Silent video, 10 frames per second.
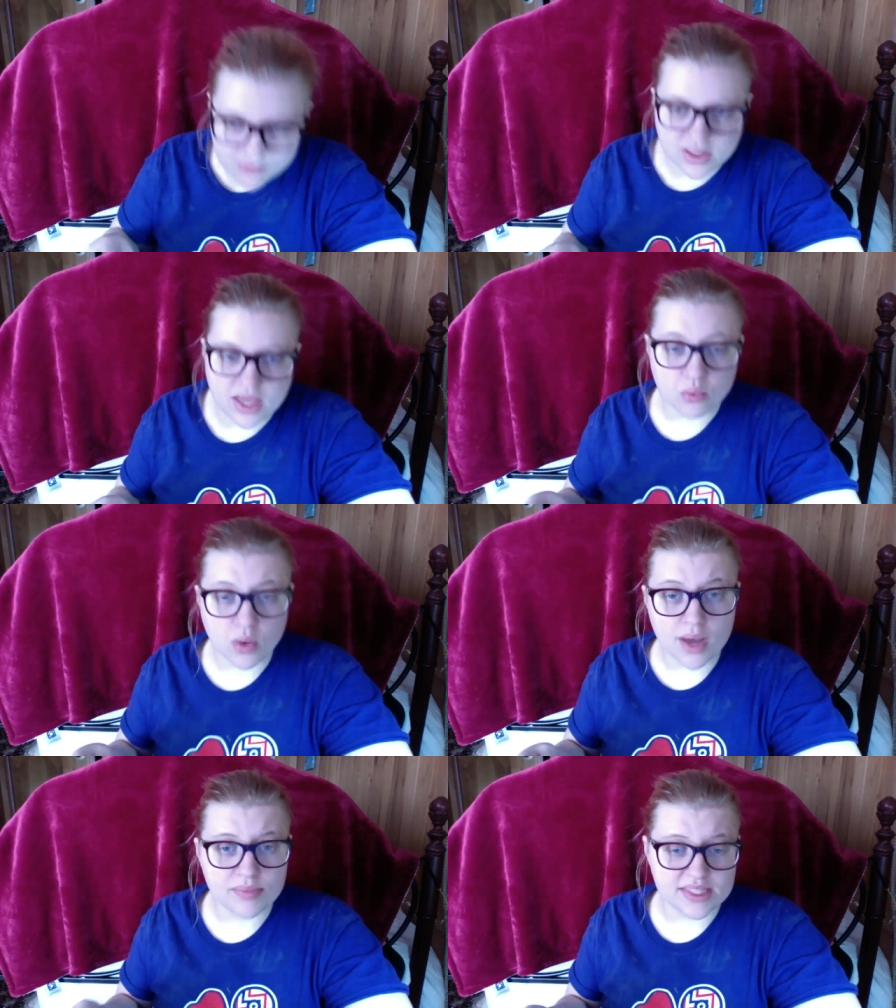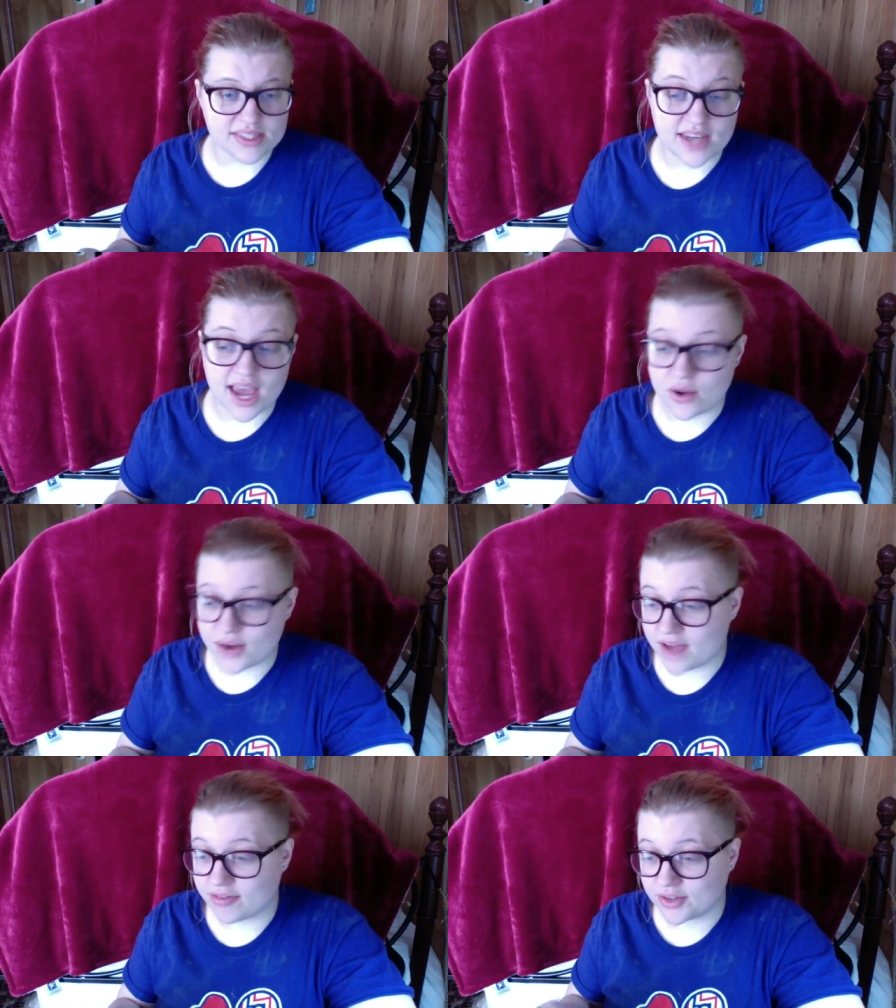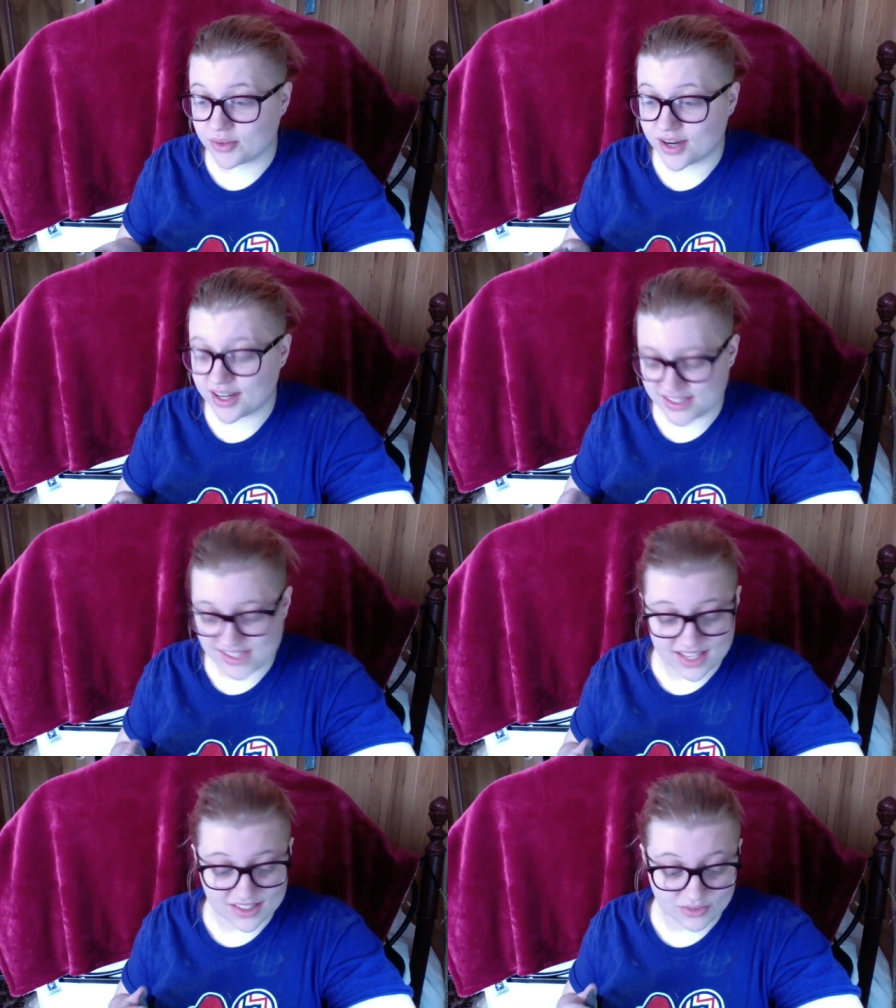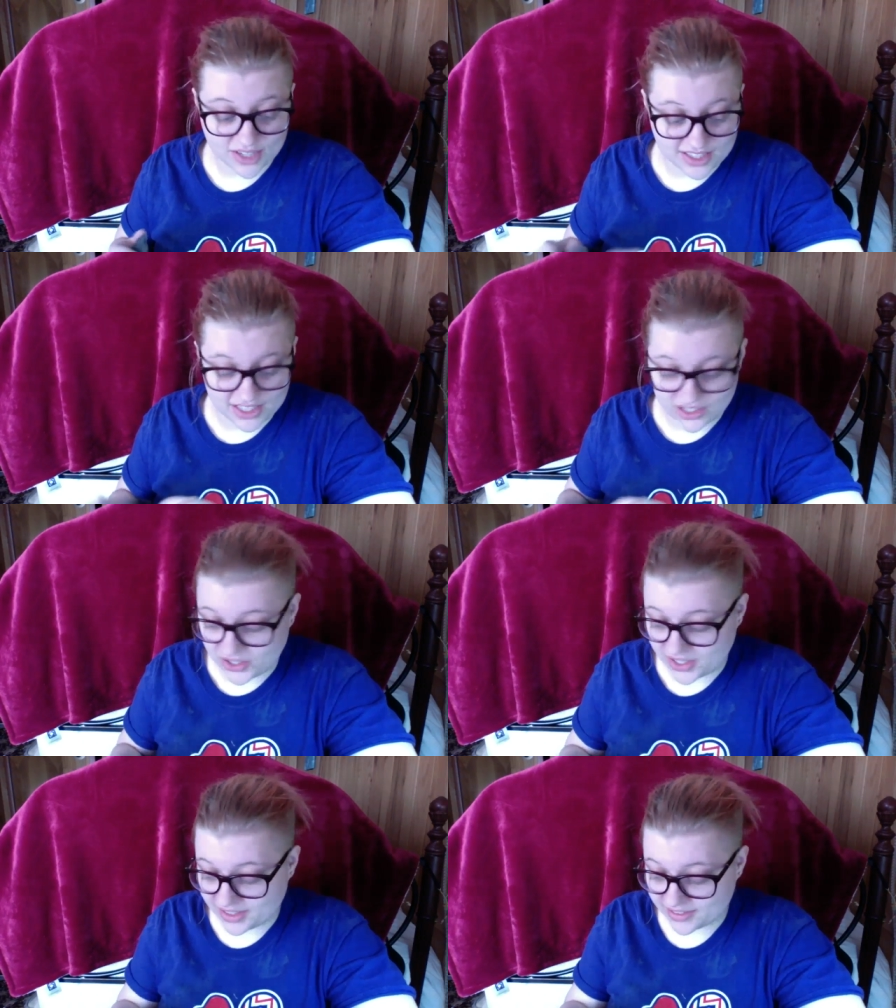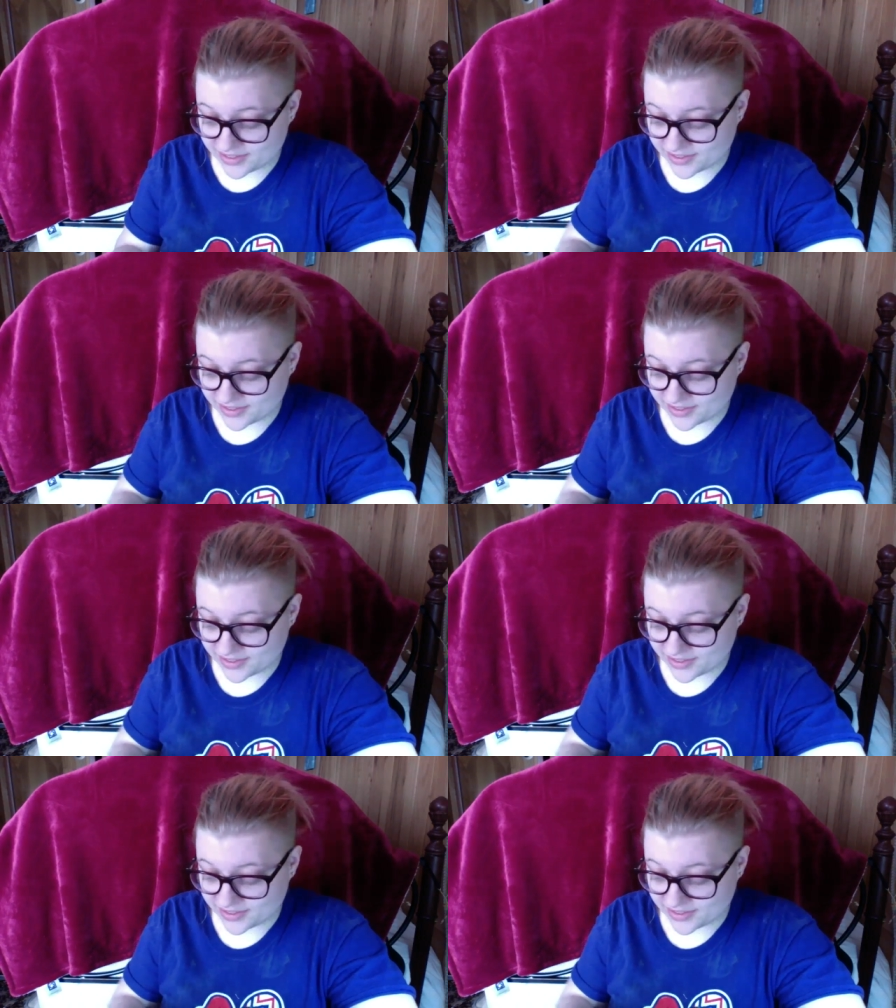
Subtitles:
gonna have to, like, wipe this down afterward. It's getting really dirty.